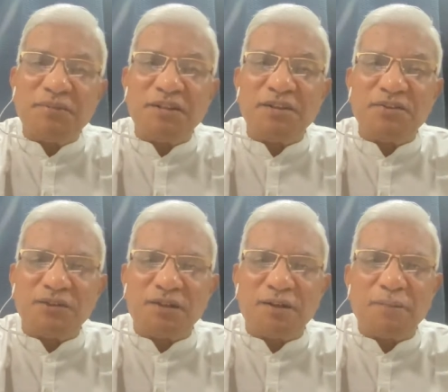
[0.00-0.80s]
with each
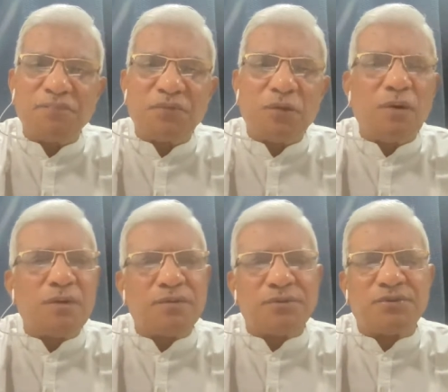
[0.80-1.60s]
other,
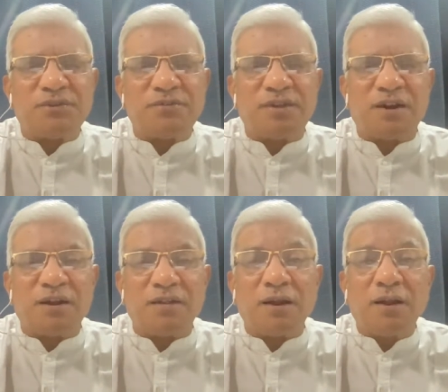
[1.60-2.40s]
all those things that
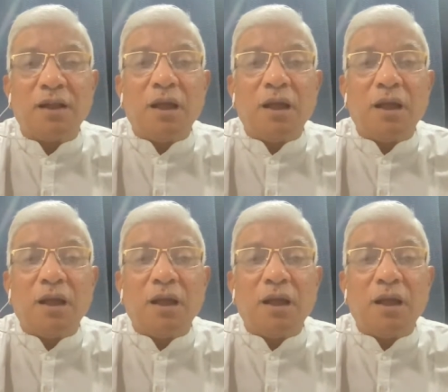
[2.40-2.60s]
are there.